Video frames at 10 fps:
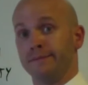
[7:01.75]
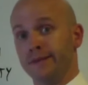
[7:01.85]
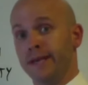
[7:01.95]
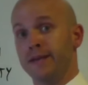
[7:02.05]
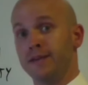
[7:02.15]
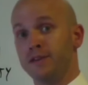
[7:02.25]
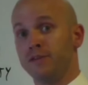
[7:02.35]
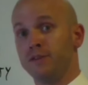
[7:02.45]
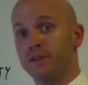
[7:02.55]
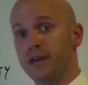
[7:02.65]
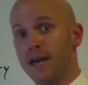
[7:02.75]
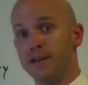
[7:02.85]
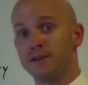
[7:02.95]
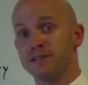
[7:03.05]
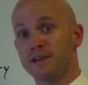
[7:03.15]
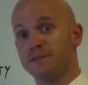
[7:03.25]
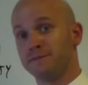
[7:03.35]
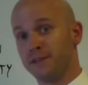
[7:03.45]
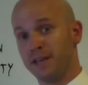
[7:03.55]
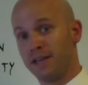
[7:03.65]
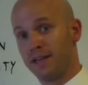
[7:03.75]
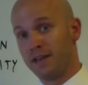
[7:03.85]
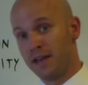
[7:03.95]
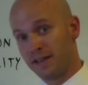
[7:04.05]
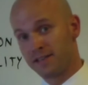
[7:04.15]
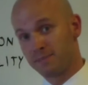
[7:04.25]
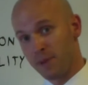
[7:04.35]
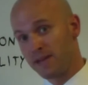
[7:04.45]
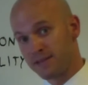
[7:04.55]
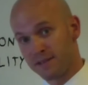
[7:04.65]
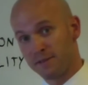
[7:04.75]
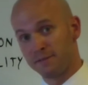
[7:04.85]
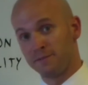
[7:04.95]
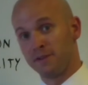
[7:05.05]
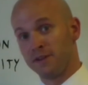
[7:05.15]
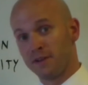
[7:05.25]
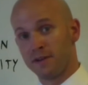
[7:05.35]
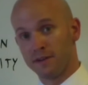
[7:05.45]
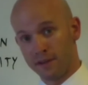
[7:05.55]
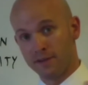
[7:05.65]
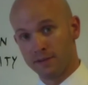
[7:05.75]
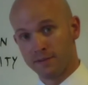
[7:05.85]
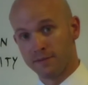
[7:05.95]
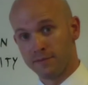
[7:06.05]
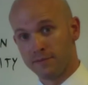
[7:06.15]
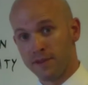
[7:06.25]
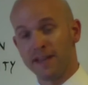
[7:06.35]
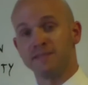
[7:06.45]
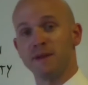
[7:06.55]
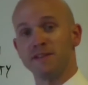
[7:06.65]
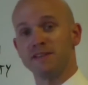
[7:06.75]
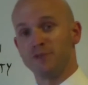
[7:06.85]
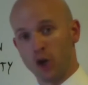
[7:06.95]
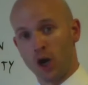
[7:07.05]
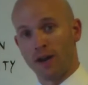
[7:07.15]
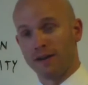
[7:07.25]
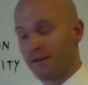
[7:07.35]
Okay, you got yourself an expensive urine.